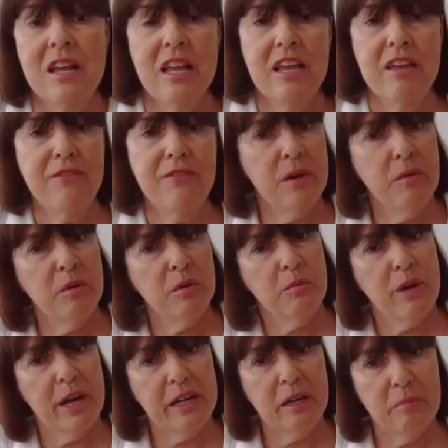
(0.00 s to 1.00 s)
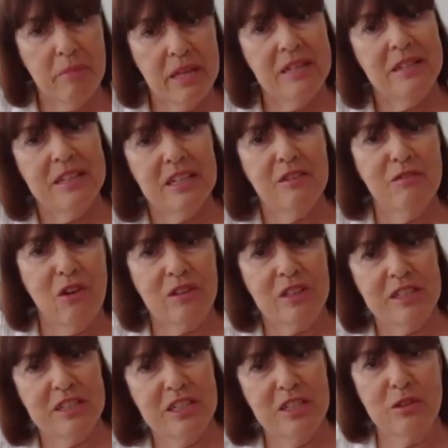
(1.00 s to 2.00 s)
if I were recommending
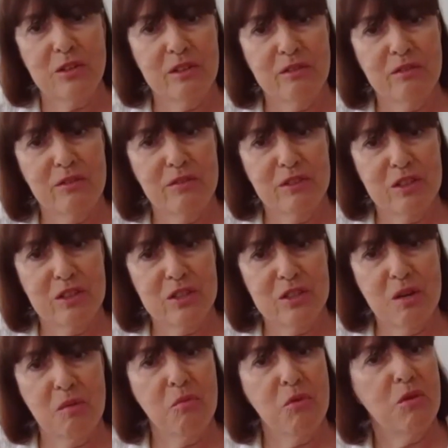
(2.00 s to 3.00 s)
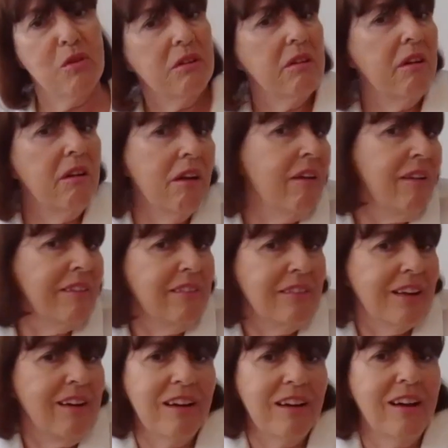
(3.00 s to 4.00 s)
volunteering to someone,
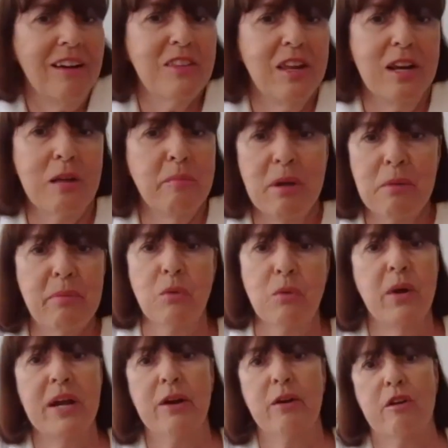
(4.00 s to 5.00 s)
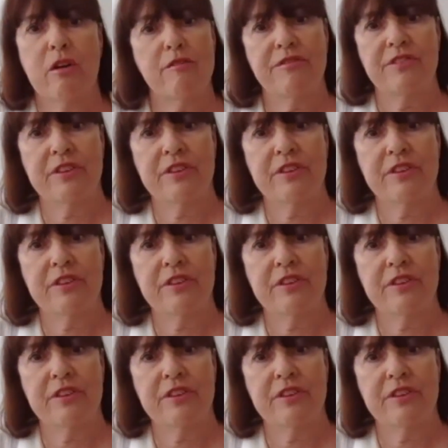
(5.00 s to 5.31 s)
that I might be aware of?